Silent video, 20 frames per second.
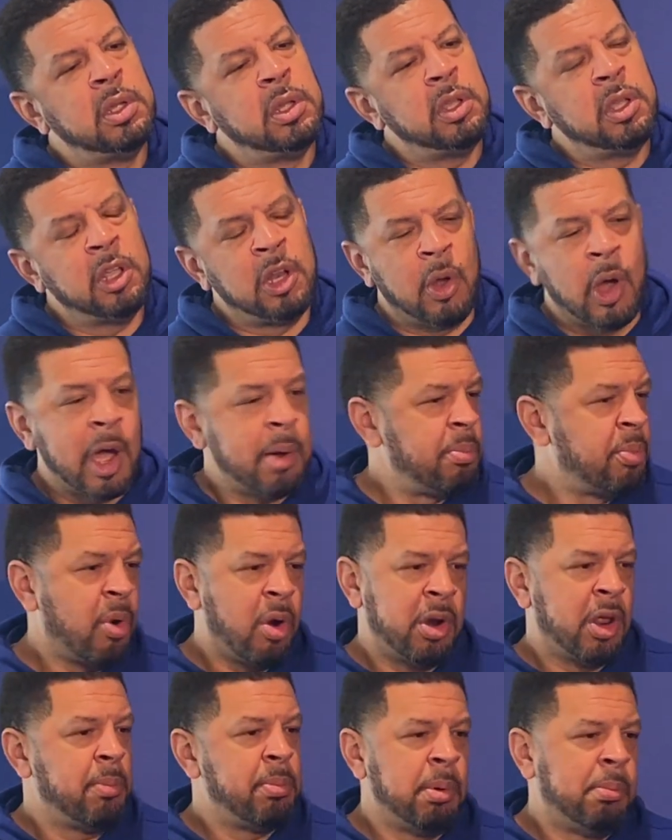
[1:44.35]
you know, I
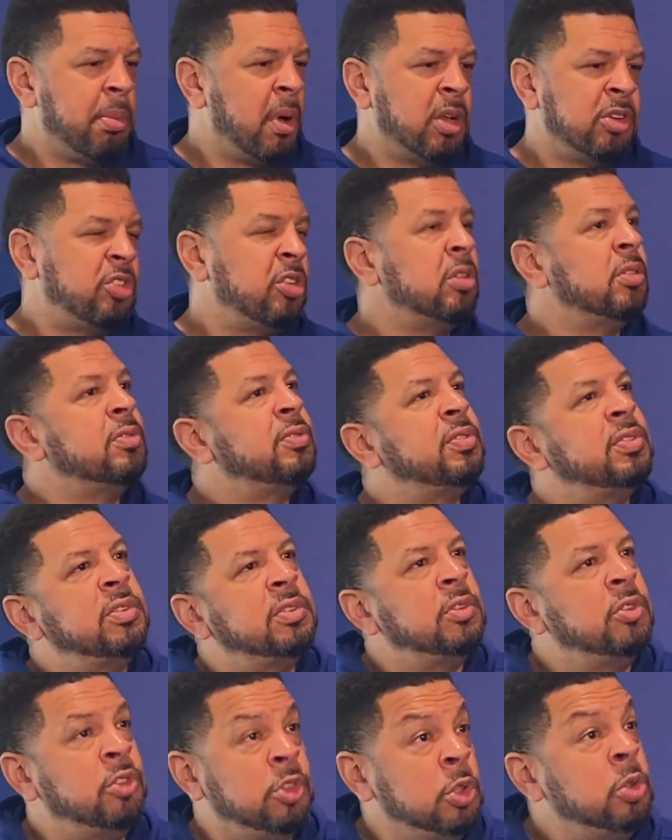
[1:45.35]
brought up a bunch of
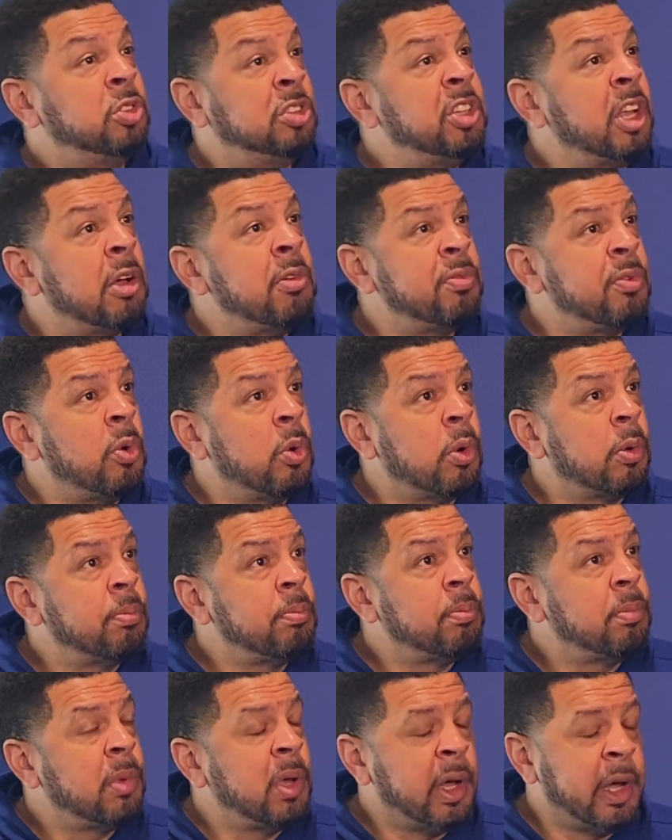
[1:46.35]
Duke stuff for
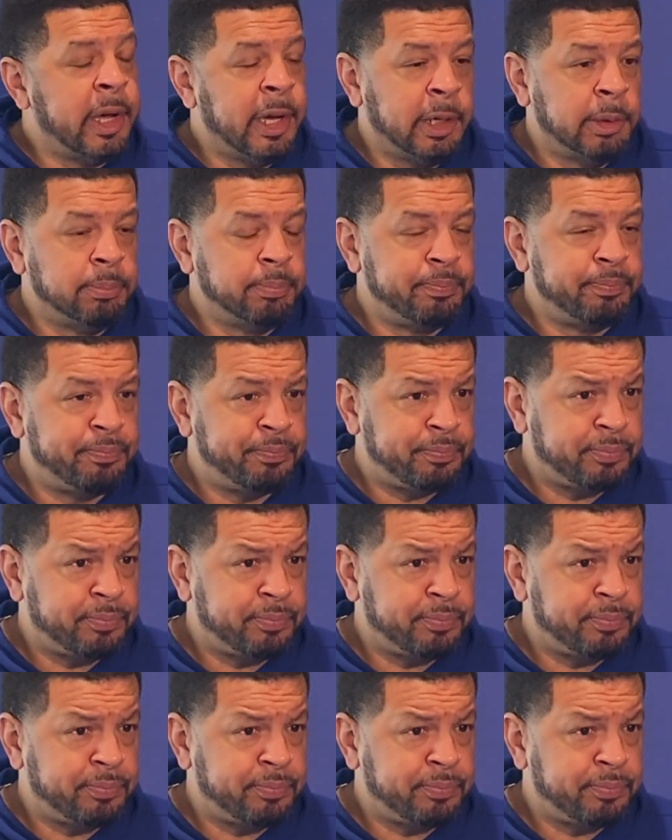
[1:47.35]
him.